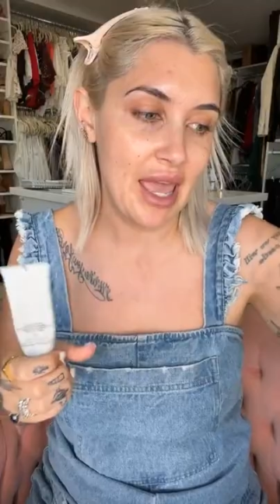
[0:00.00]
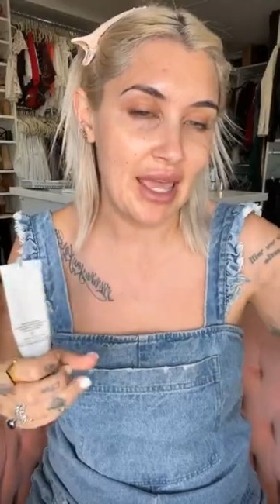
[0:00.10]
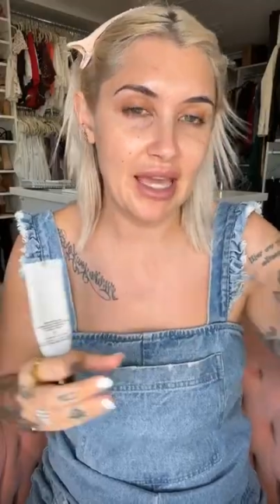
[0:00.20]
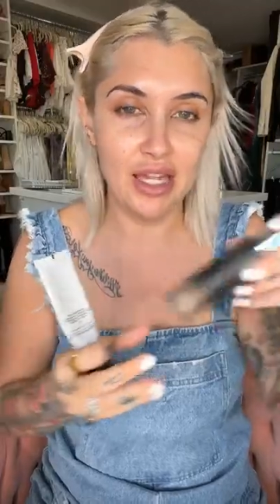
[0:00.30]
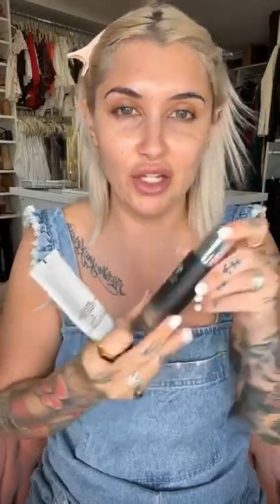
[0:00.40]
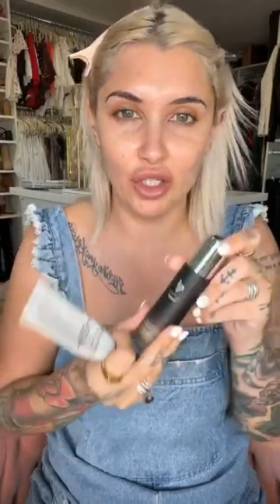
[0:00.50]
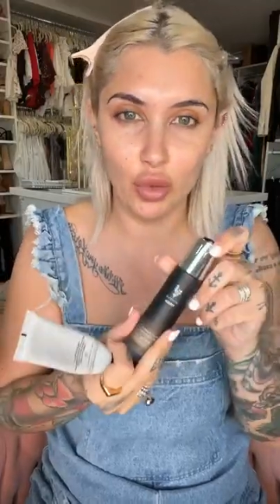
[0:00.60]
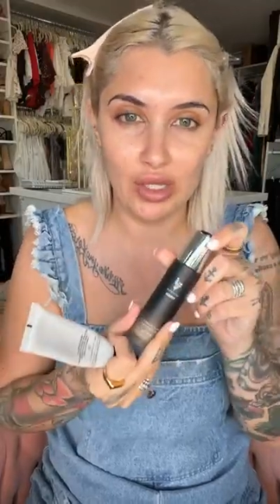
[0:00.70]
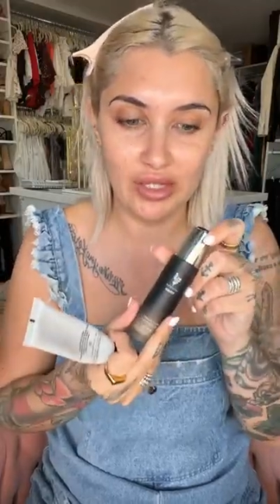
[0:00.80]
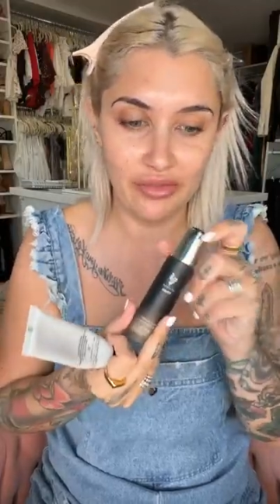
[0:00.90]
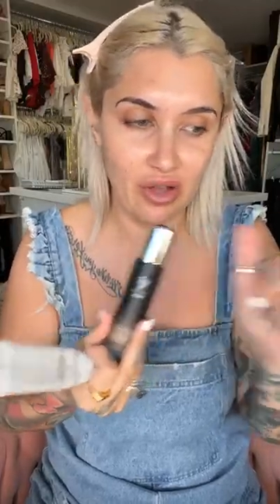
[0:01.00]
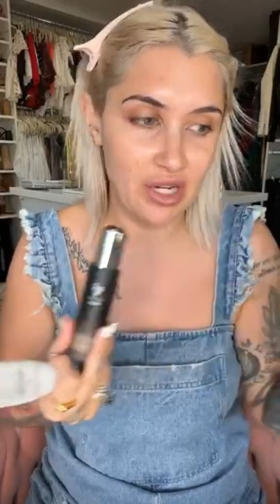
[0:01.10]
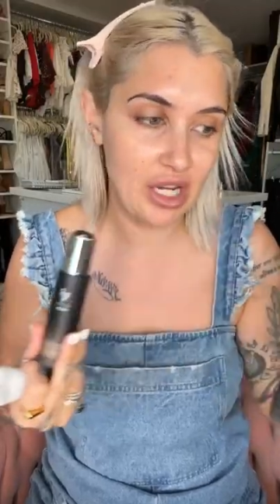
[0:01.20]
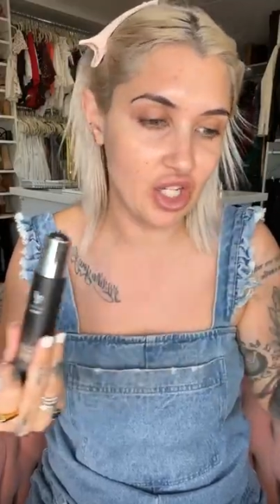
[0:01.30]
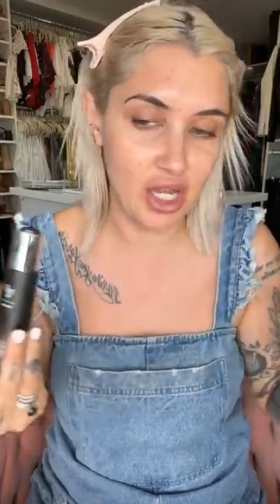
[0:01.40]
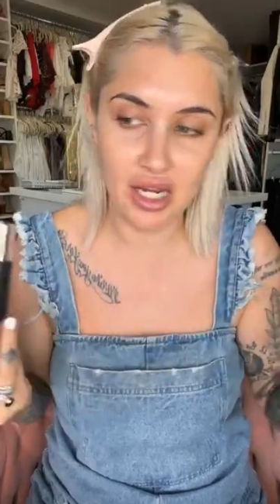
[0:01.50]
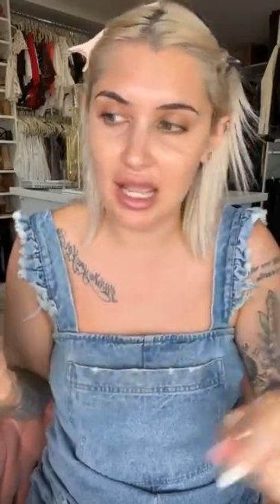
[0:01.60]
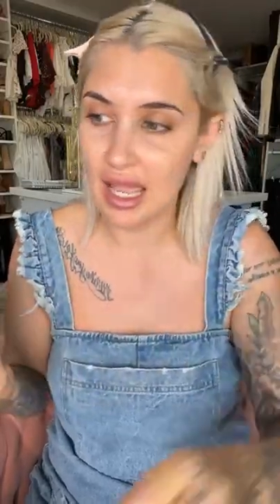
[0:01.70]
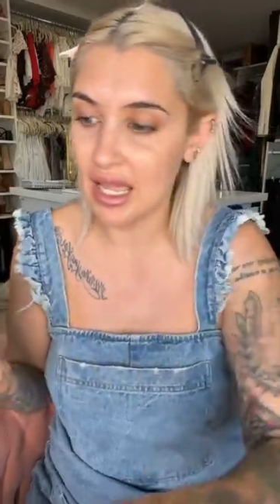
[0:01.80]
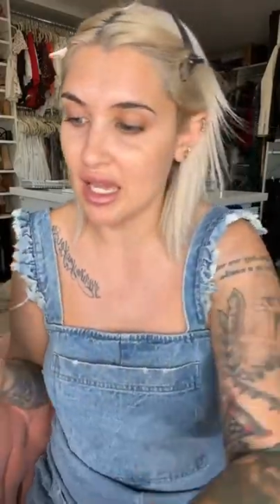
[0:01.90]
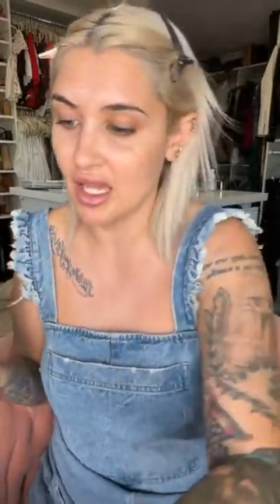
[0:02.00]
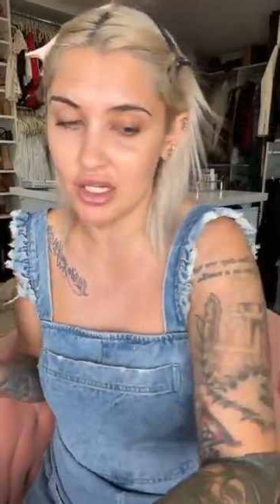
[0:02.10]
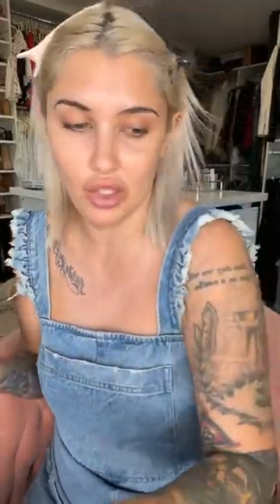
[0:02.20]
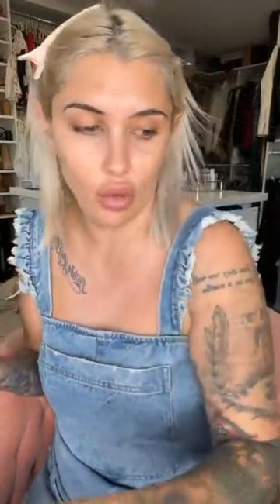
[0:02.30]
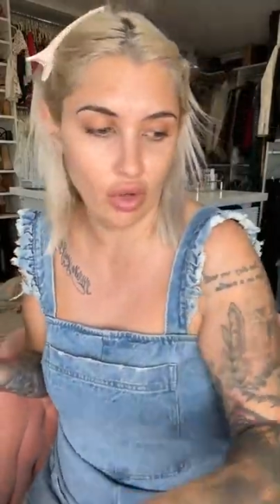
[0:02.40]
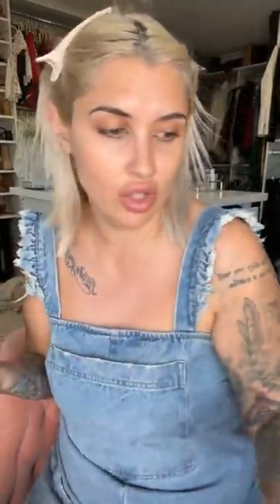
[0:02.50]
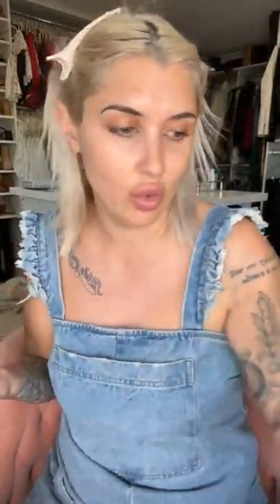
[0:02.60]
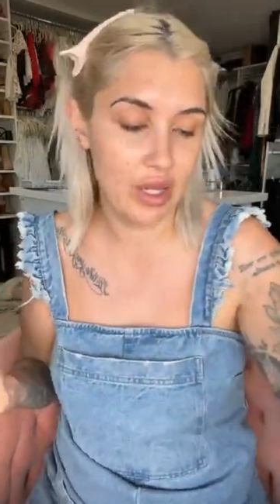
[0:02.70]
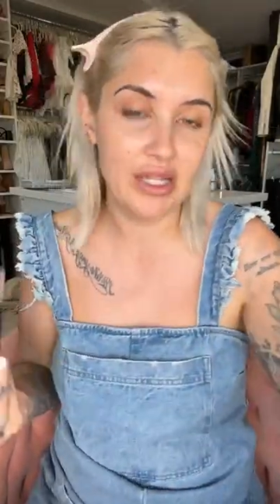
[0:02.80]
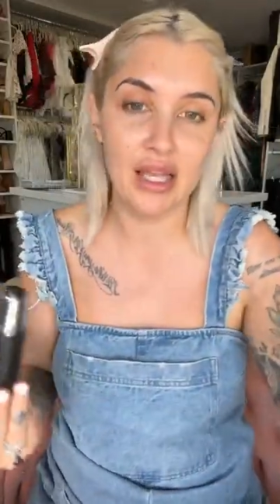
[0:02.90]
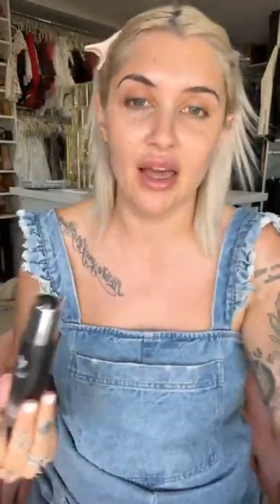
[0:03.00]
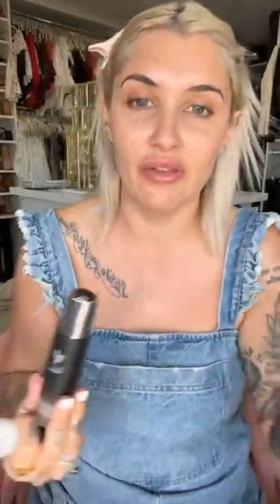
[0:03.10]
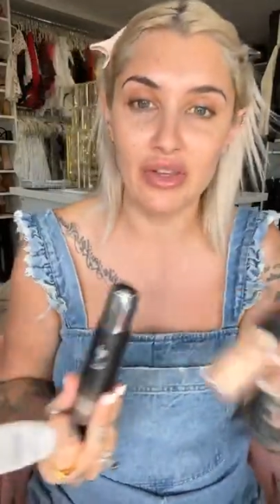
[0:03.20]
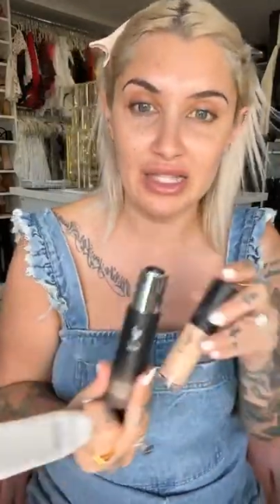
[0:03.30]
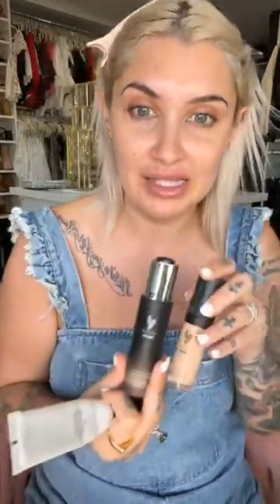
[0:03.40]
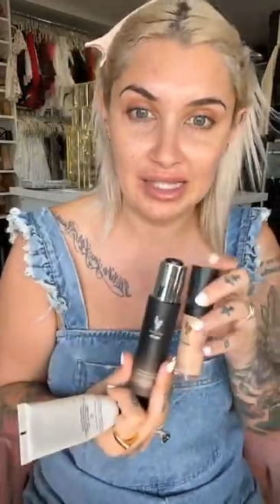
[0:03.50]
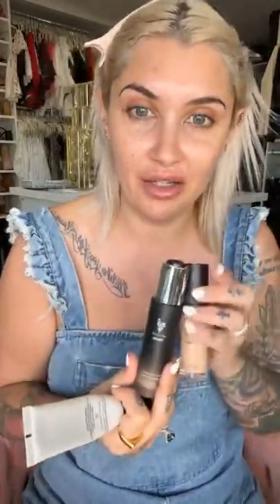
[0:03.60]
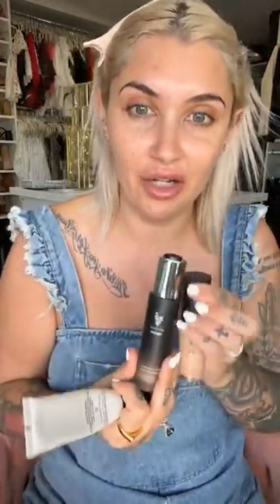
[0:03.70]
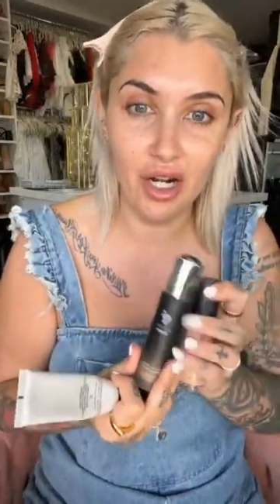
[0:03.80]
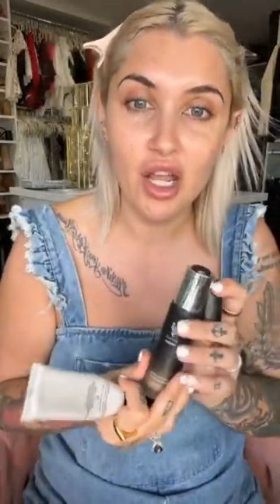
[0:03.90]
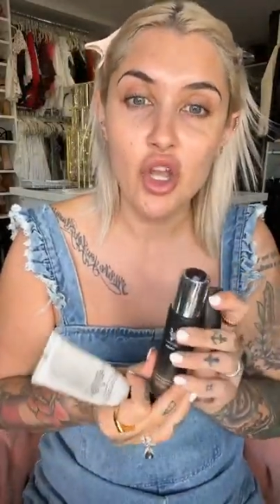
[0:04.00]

and your choice of foundation and your choice of concealer.